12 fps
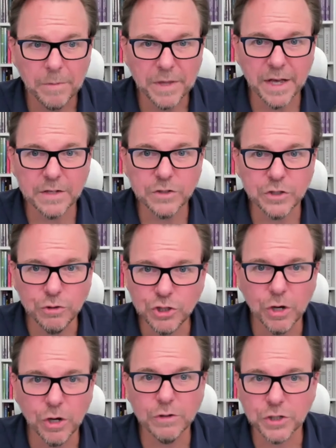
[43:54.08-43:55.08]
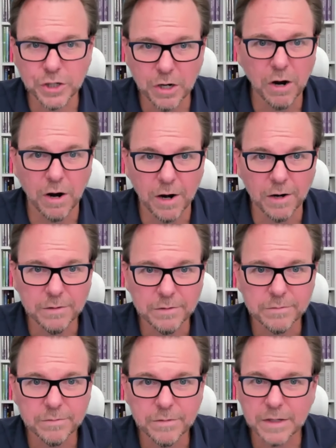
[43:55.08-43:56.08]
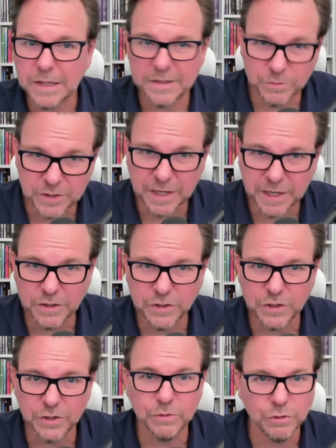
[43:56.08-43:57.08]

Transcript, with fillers: because you chose your car, unless it was given to you,